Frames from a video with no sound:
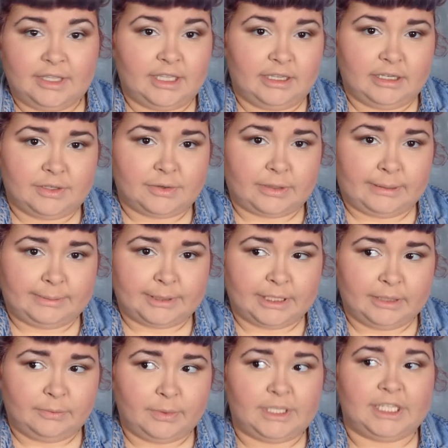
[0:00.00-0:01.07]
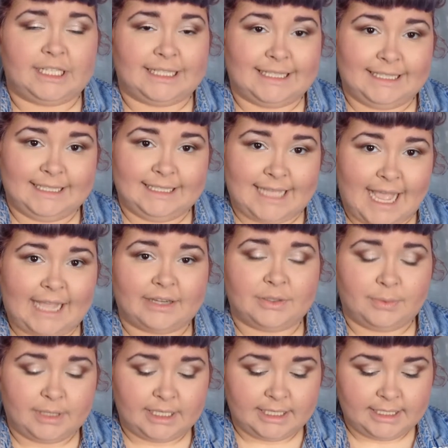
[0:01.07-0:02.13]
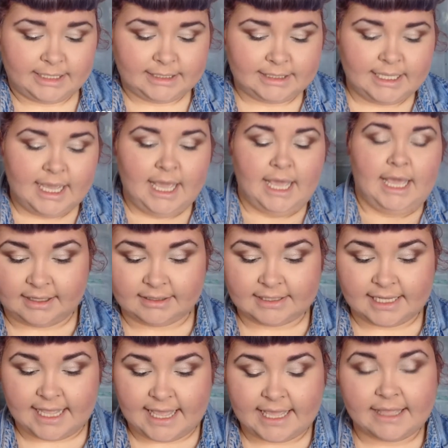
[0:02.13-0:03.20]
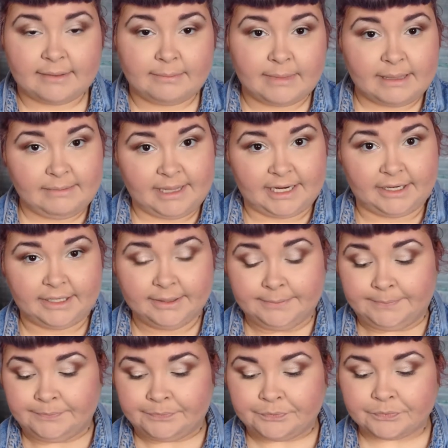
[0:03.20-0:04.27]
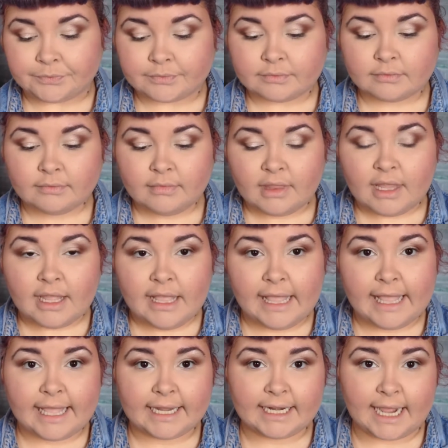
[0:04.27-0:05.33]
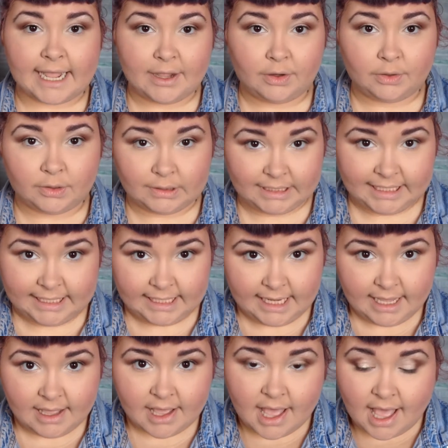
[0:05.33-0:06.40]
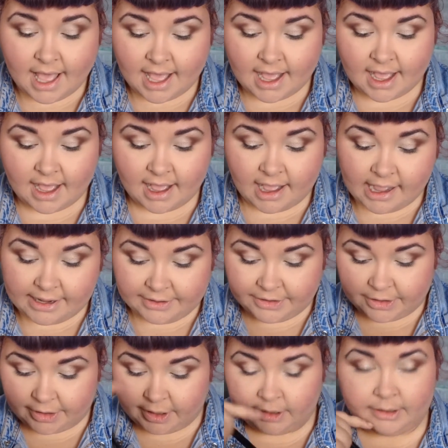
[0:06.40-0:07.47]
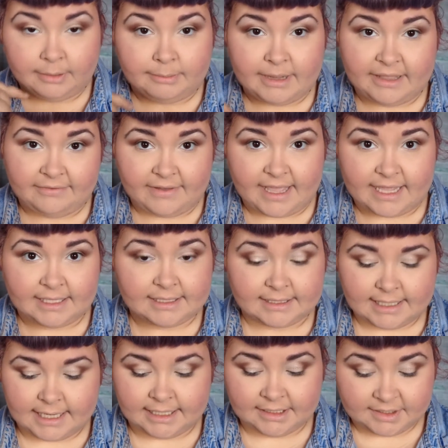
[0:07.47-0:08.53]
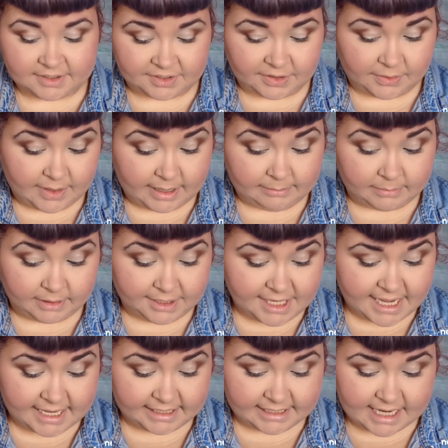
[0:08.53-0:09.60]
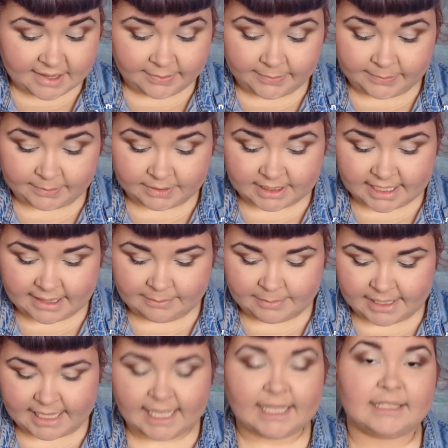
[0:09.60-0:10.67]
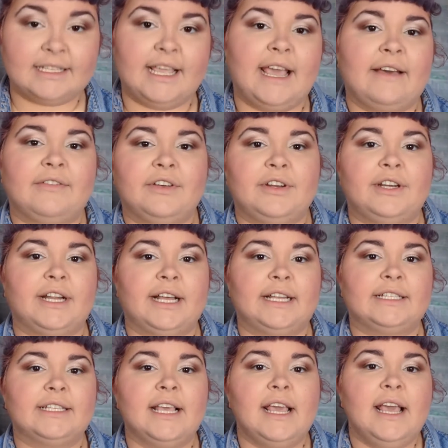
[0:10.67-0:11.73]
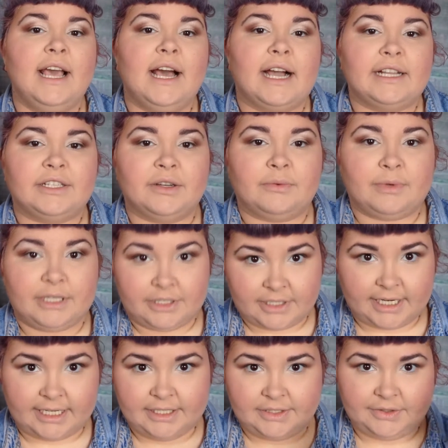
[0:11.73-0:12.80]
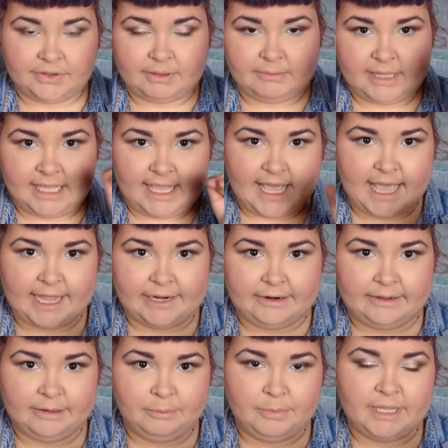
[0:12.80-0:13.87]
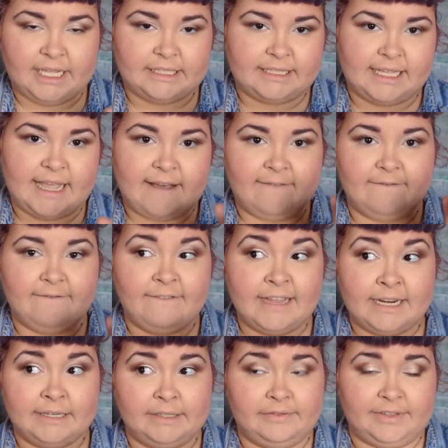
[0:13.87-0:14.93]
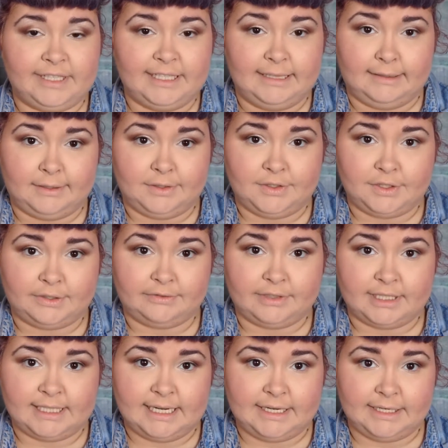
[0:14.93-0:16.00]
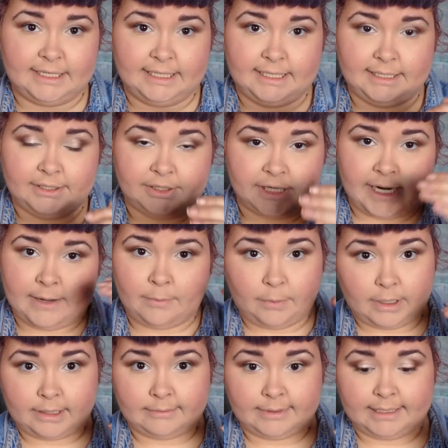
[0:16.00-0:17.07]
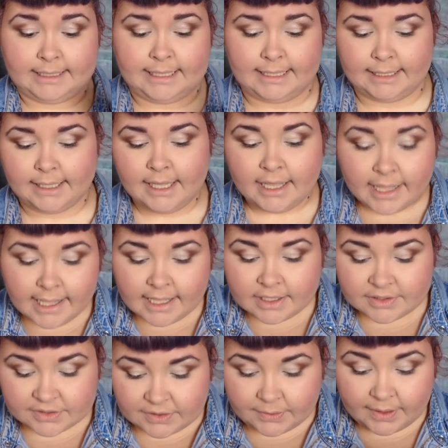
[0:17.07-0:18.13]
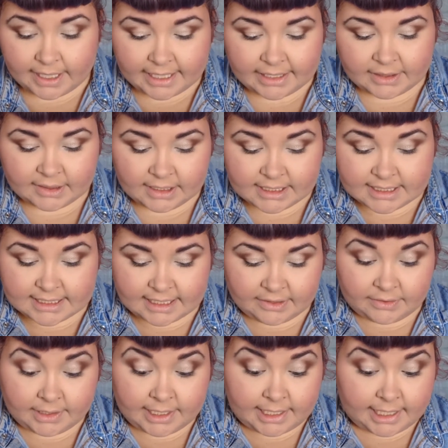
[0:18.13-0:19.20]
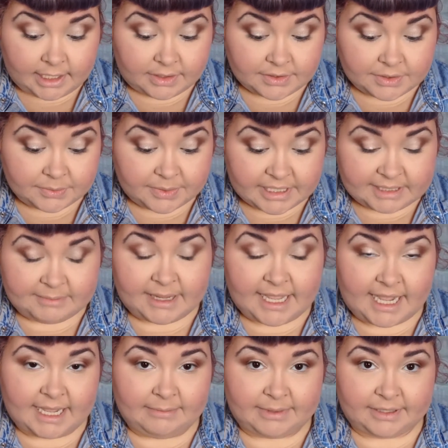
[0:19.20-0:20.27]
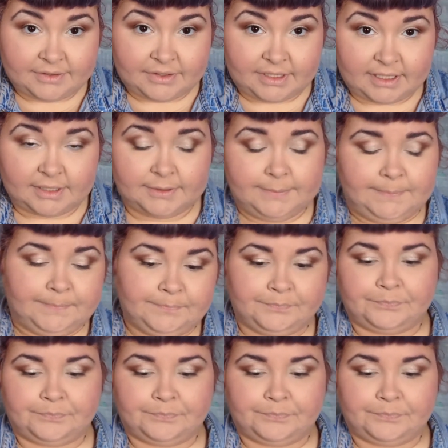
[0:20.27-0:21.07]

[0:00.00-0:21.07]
in the description which exact one it is. I'll take my mirror and I hold it under my face, and so I'm looking down the whole time. Because I have hooded eyes, I don't want to try and do something head on because I have very, very little surface area to try and work with then. So I look down and I also raise my eyebrows a little.